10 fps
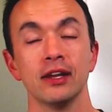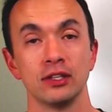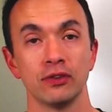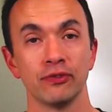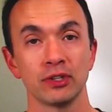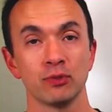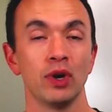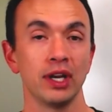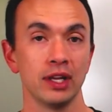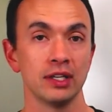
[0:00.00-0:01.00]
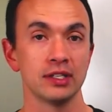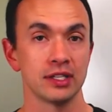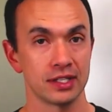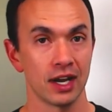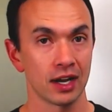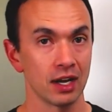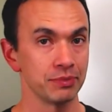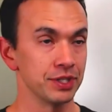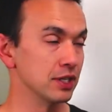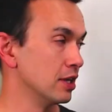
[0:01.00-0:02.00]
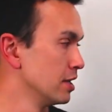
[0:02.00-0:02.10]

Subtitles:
So first, what is a stock option?